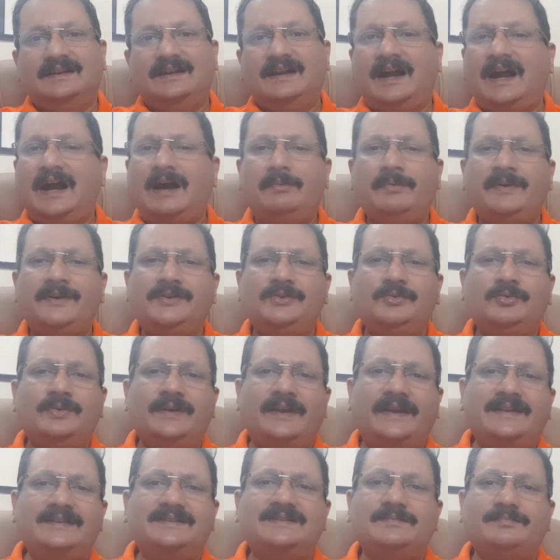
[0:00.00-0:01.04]
"How are you
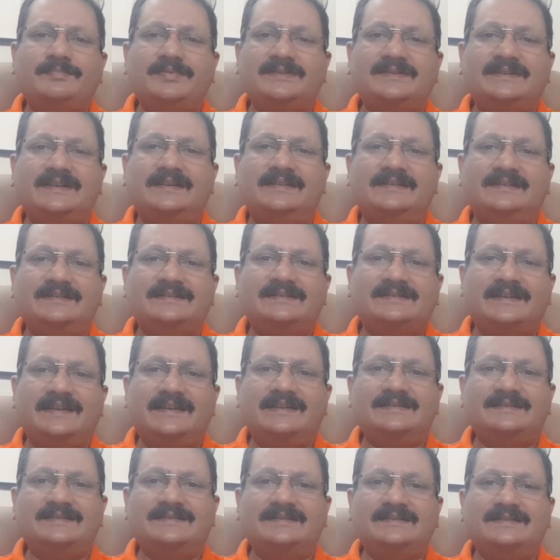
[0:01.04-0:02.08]
interpreting this
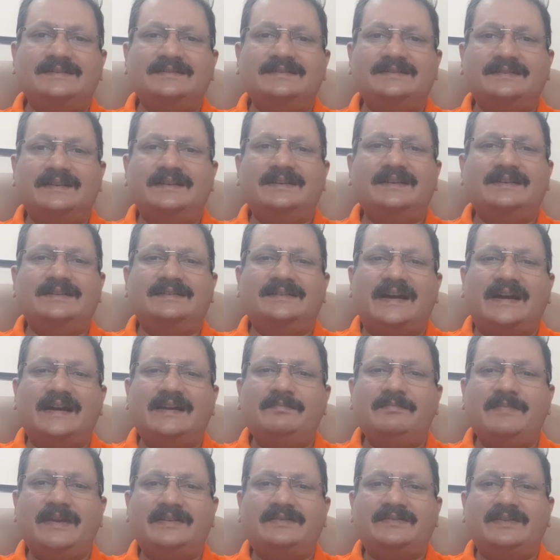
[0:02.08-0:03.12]
incident in a
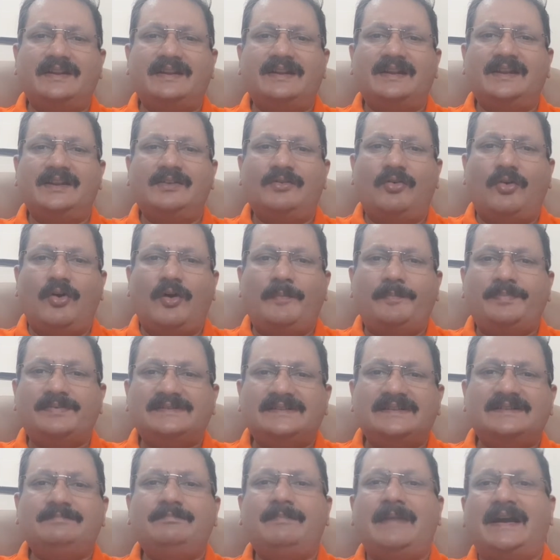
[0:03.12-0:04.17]
diametrically
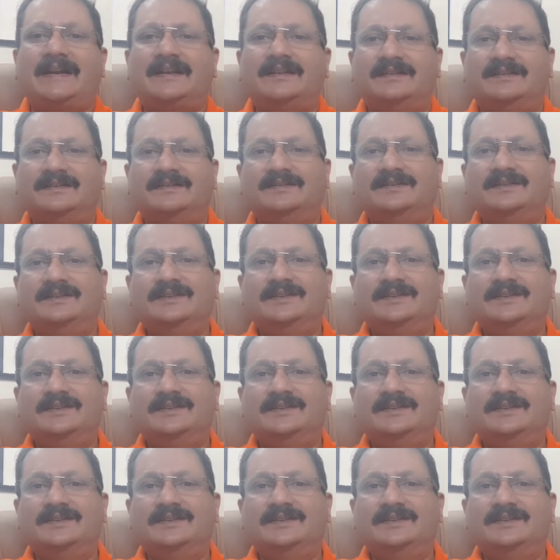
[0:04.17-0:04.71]
opposite manner?"